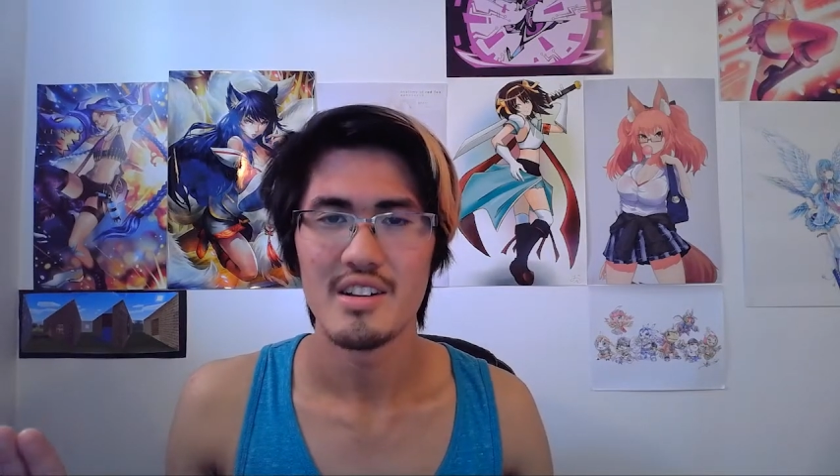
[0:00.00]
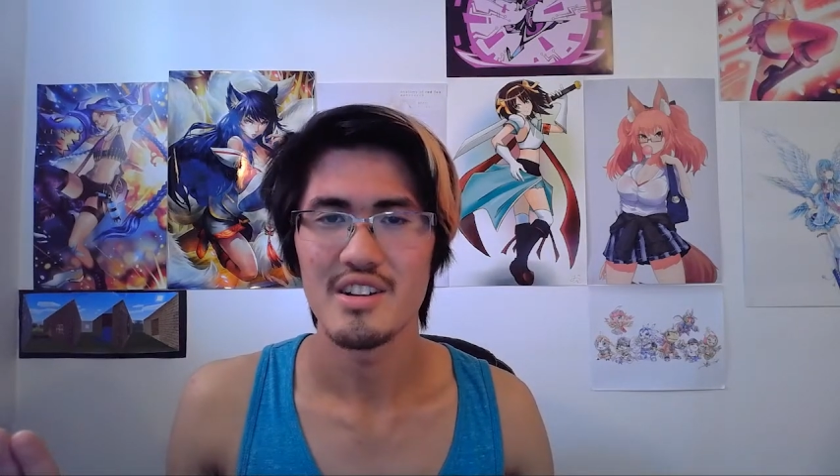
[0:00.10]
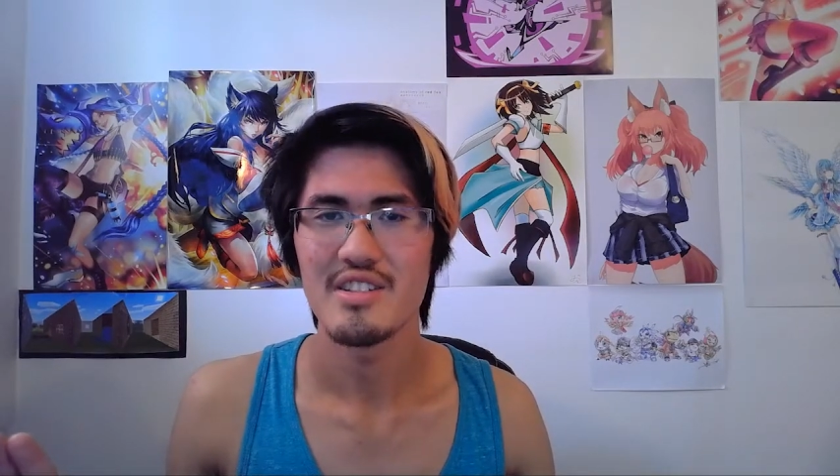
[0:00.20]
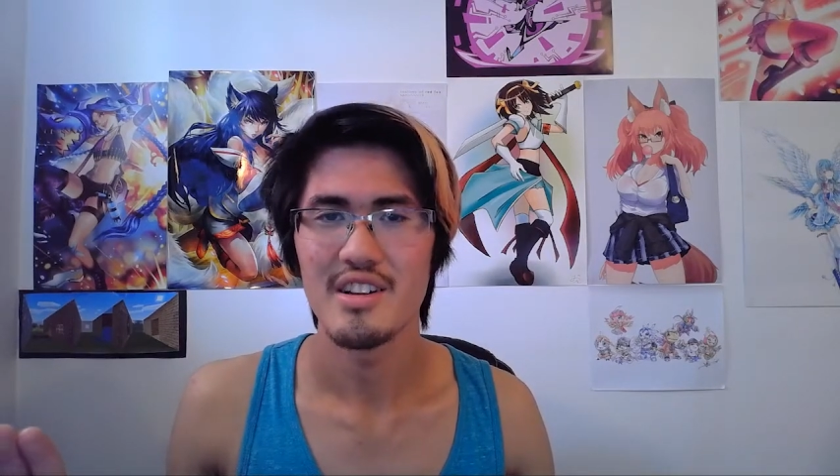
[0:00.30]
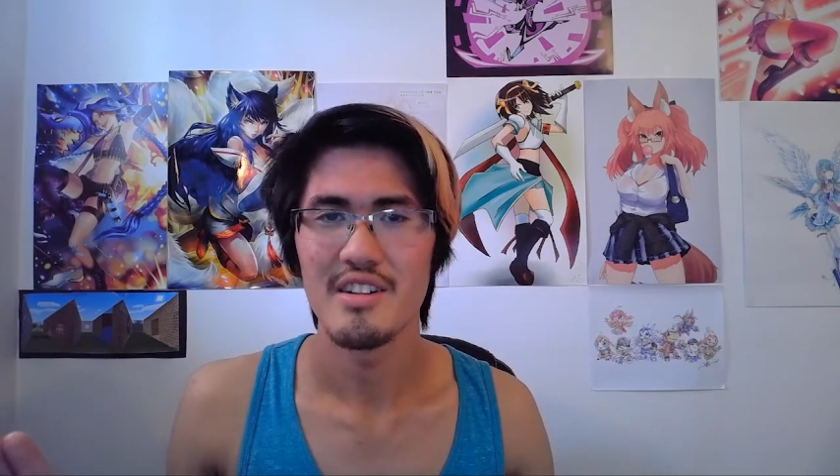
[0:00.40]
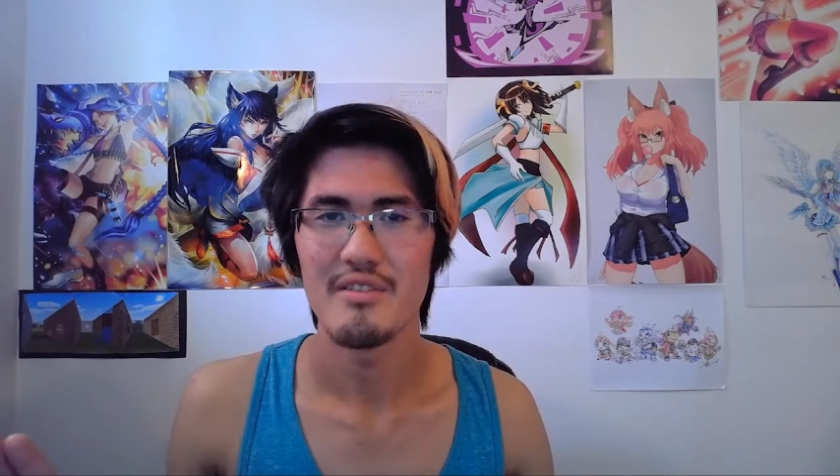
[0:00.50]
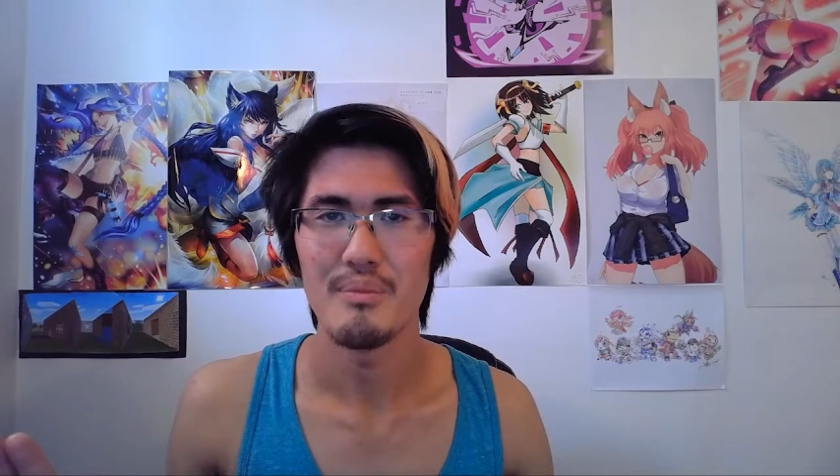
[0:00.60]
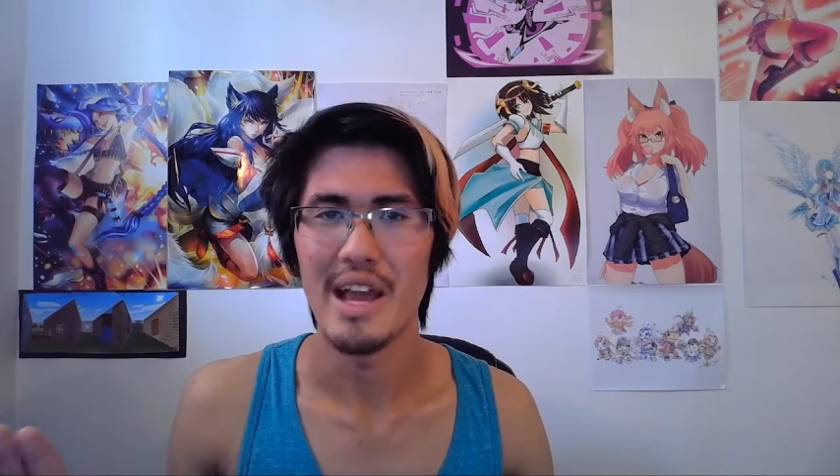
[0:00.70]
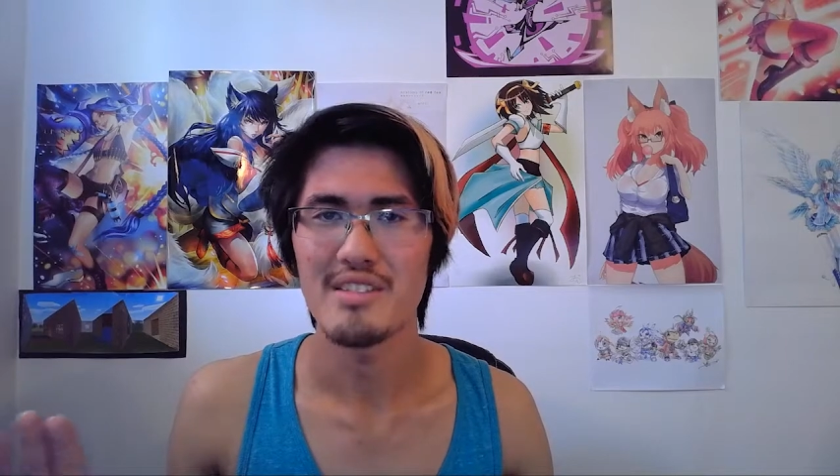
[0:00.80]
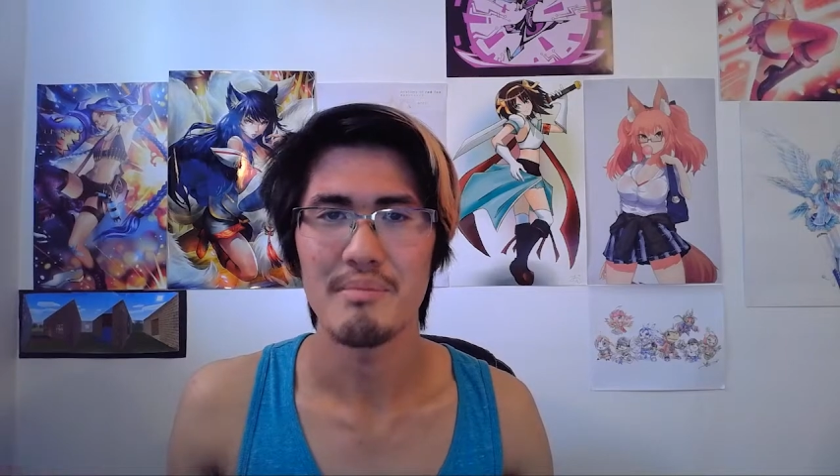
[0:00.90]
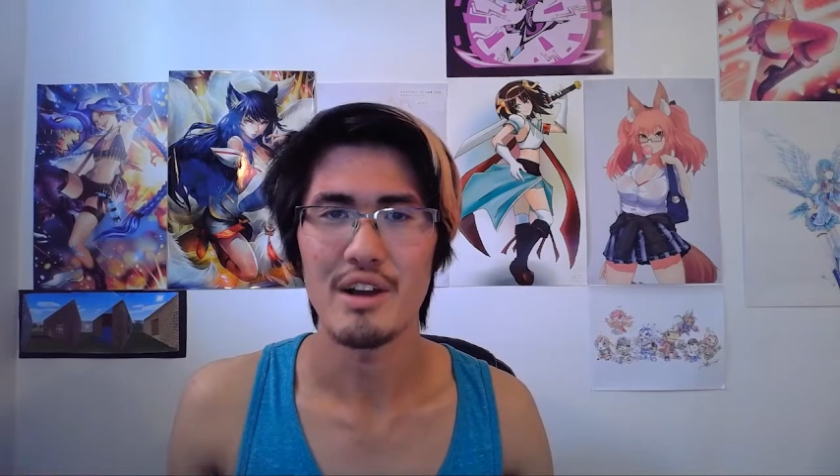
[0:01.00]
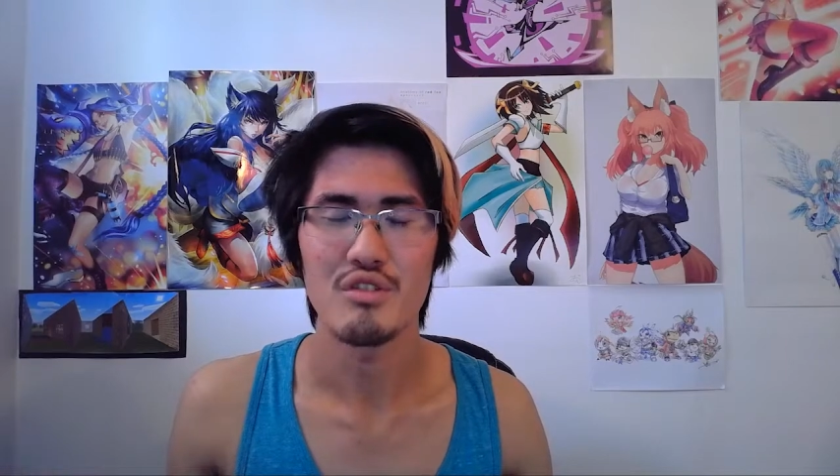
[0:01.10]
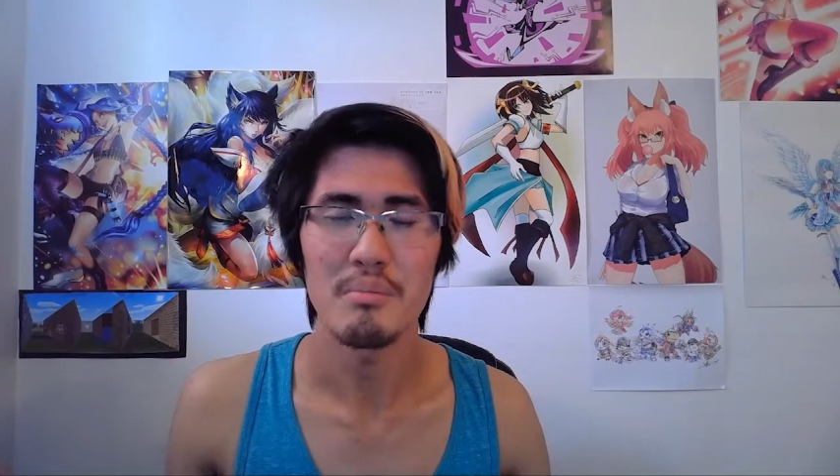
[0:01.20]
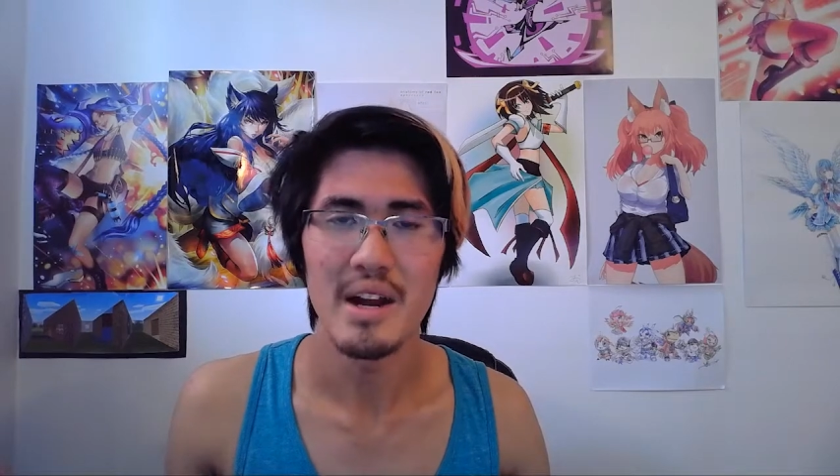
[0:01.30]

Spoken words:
just to make some extra